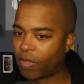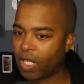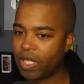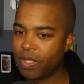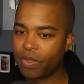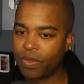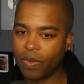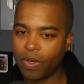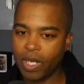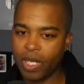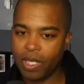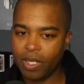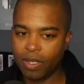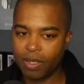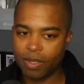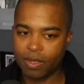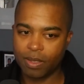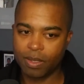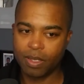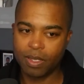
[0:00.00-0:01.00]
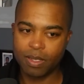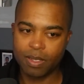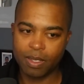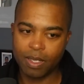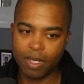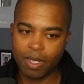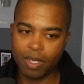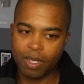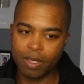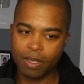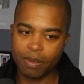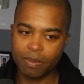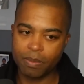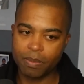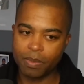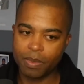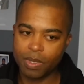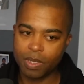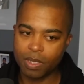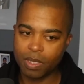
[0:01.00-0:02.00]
He's great. This guy,
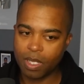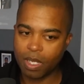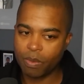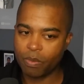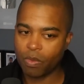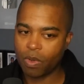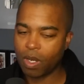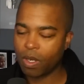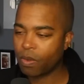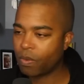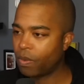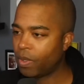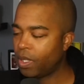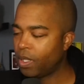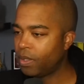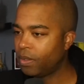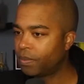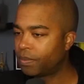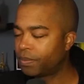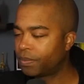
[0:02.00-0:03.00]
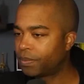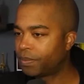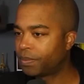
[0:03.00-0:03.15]
um, Sam Rockwell.